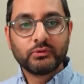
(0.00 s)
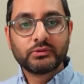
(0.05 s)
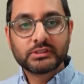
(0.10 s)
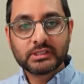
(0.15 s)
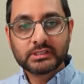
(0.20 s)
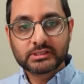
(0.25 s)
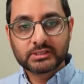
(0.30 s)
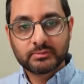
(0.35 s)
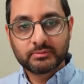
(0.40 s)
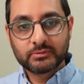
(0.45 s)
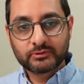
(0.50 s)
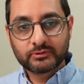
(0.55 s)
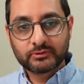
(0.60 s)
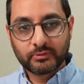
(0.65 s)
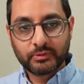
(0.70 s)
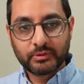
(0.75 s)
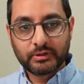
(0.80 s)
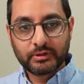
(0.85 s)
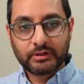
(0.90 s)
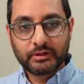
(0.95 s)
systems
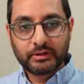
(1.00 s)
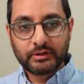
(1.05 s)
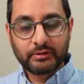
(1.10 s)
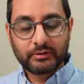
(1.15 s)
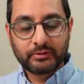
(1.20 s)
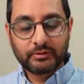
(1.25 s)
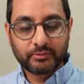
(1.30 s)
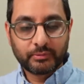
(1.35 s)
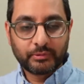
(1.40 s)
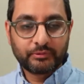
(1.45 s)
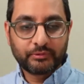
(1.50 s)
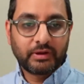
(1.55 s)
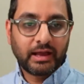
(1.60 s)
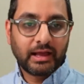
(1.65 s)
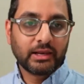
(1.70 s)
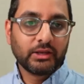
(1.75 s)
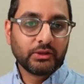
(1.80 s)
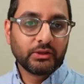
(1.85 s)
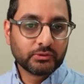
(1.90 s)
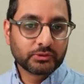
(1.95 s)
from a
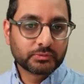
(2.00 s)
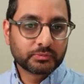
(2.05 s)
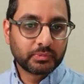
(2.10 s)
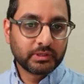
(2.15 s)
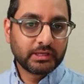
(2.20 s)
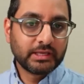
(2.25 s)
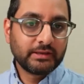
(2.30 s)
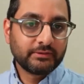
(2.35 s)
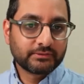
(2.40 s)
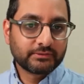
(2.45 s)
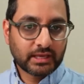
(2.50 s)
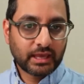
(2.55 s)
values, beliefs,